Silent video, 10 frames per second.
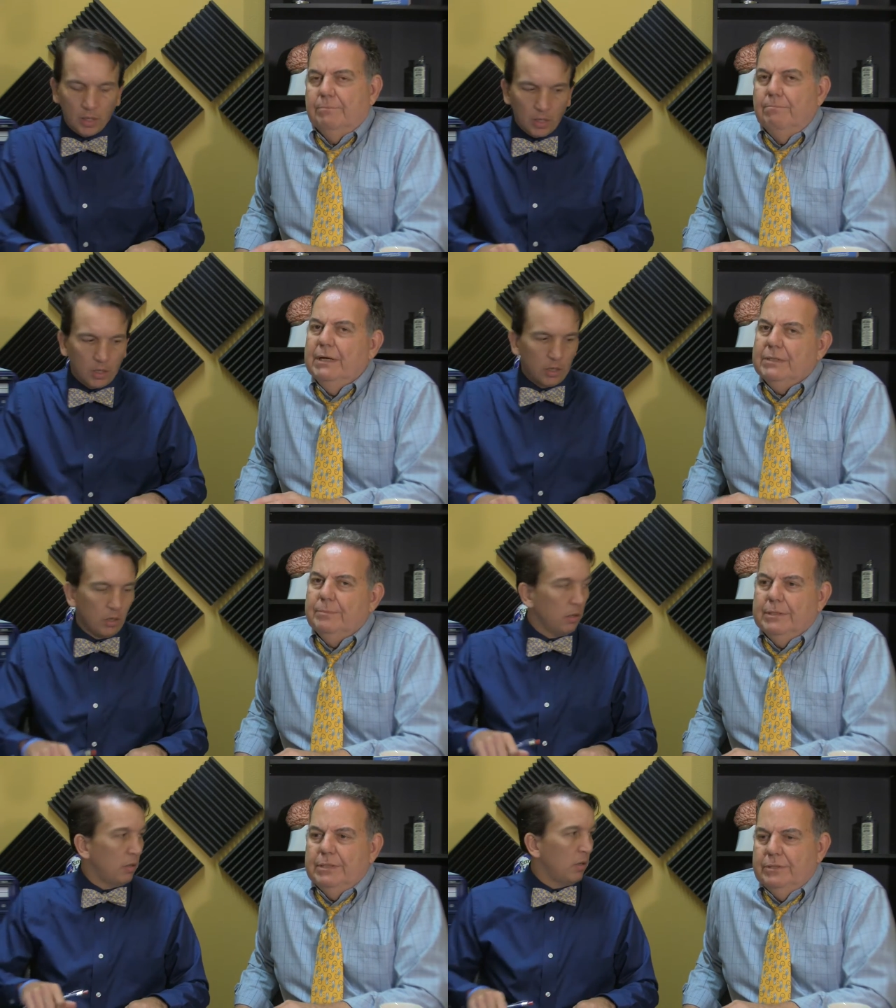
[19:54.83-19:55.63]
Speaker 1: it much
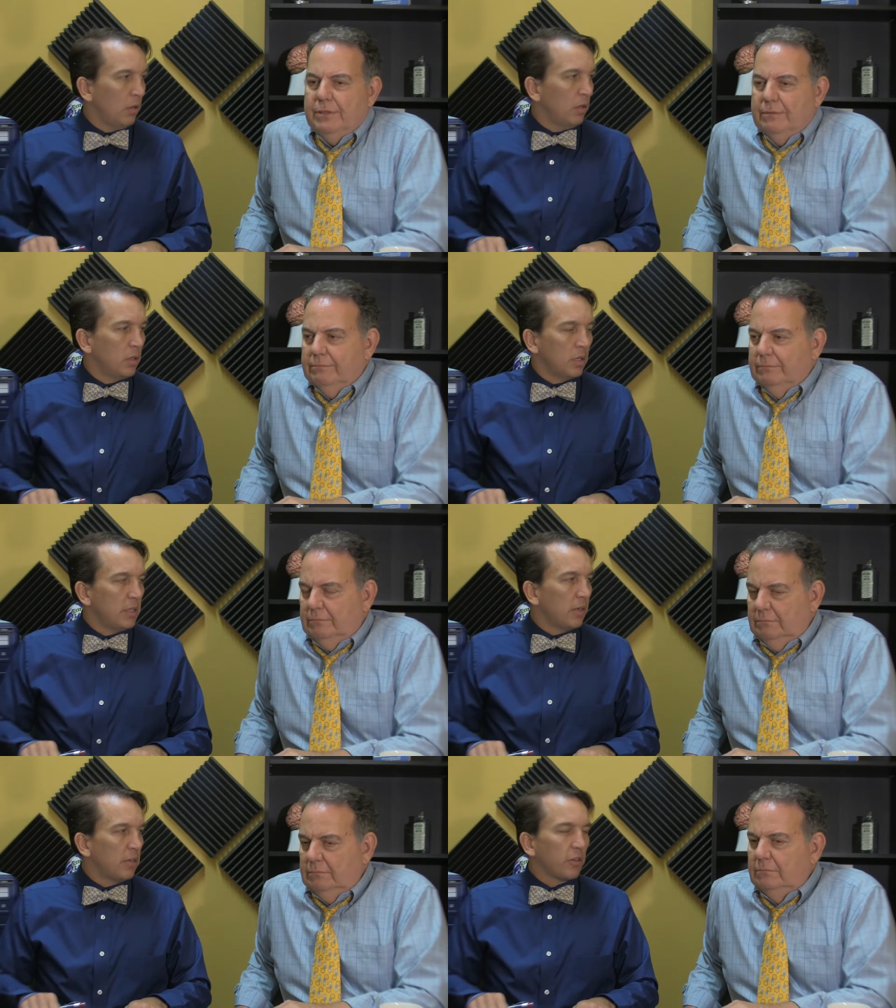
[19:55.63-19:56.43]
much easier. Mm-hmm.
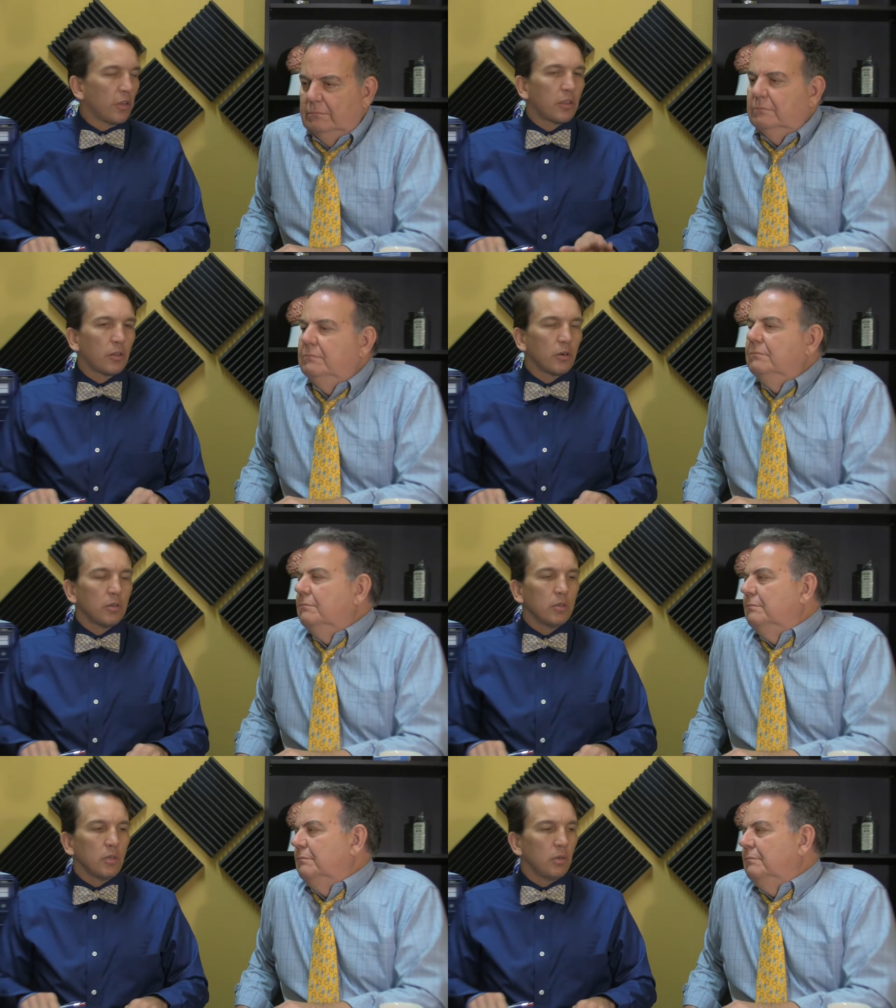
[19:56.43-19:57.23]
Now,
Speaker 2: now the
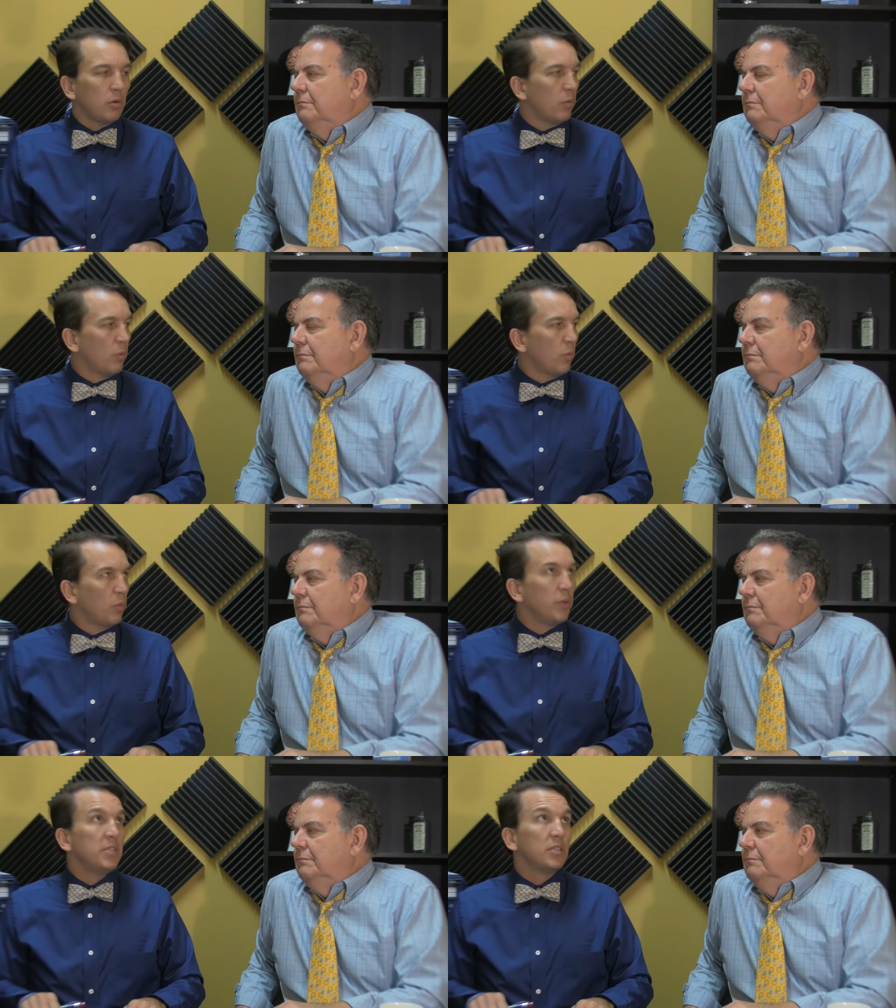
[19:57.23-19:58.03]
third
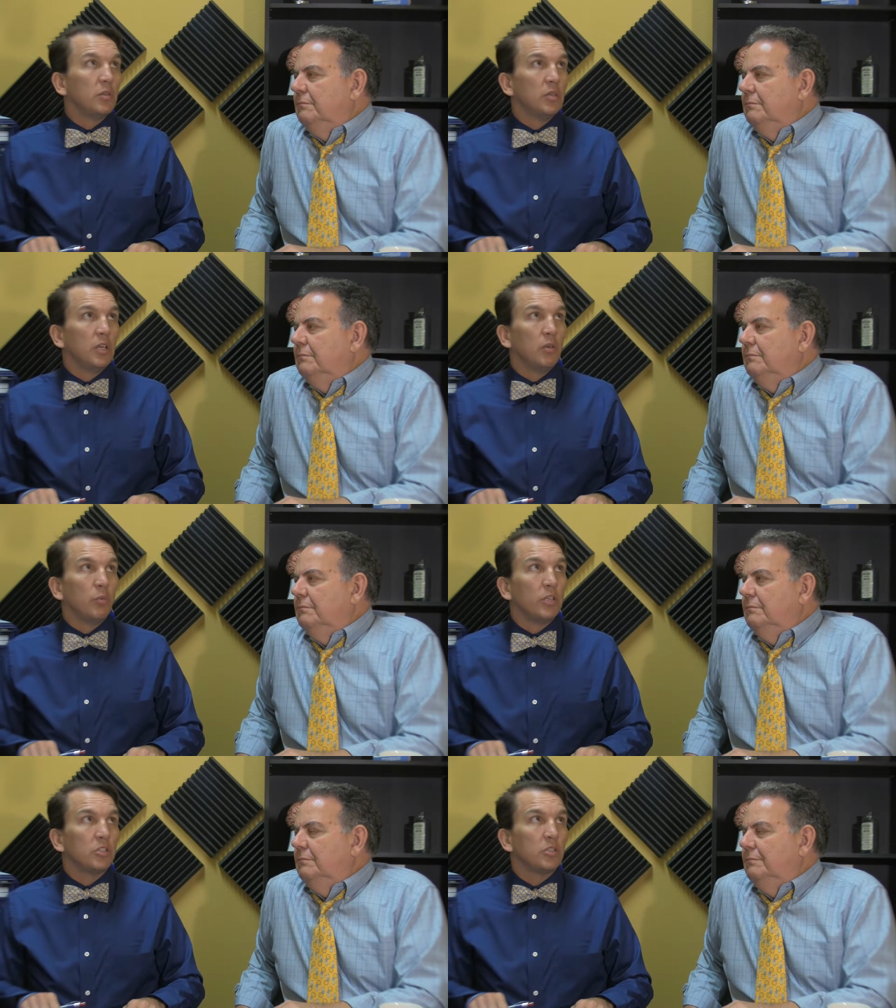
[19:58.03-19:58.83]
reason
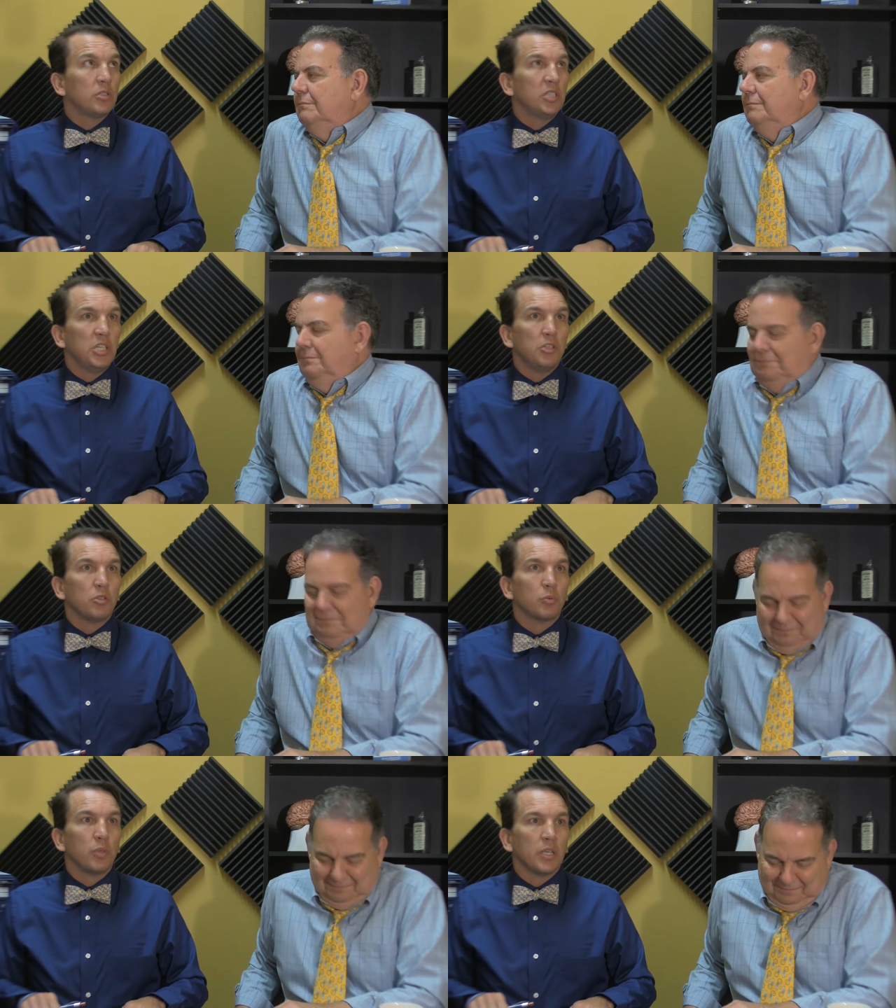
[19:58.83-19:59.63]
in which
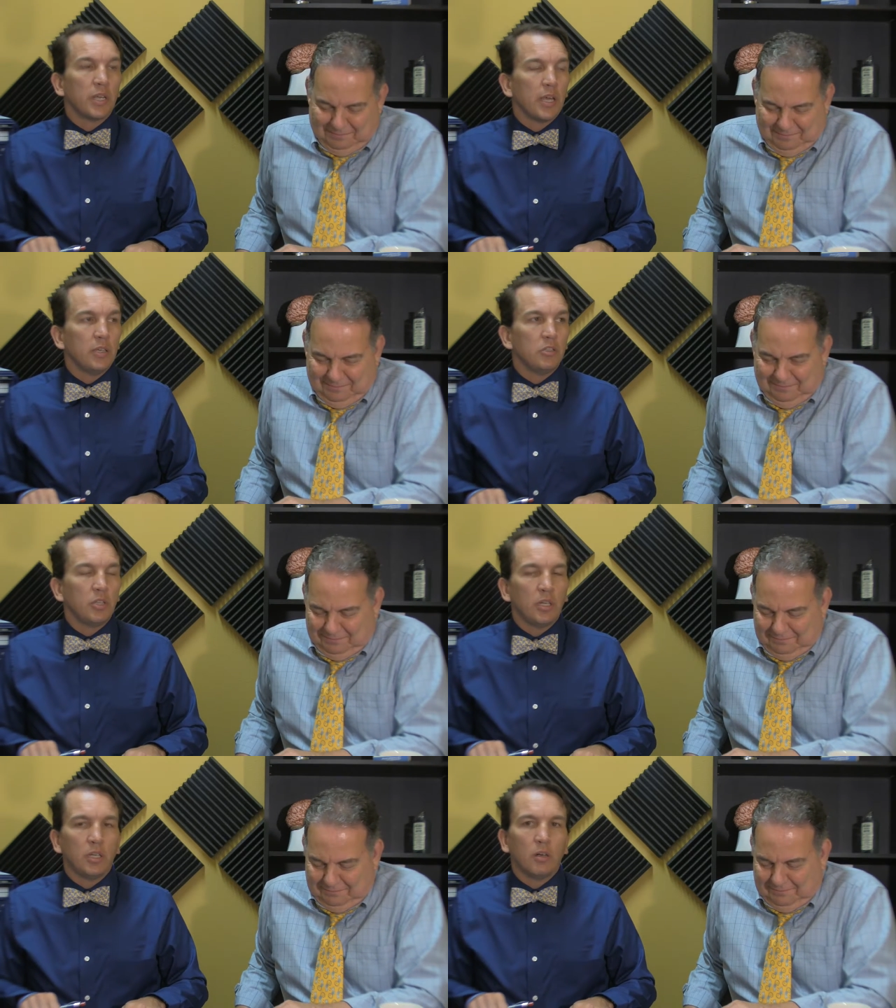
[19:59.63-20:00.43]
teenagers will
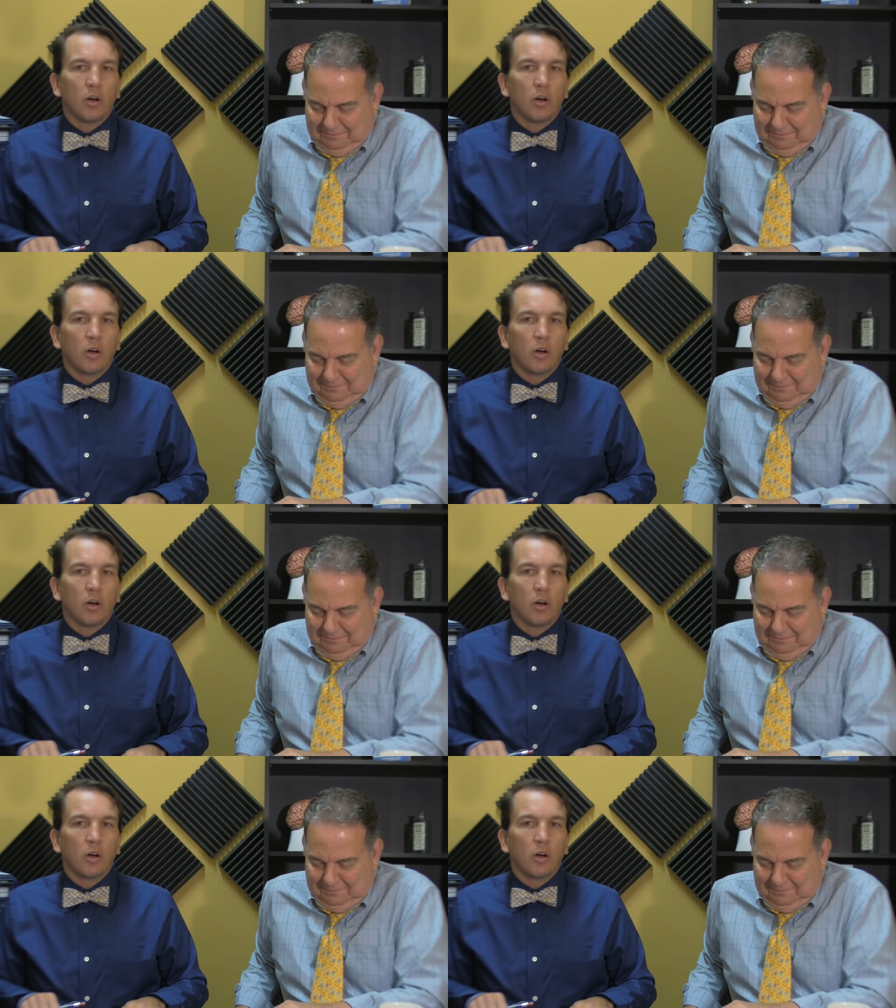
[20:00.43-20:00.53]
engage in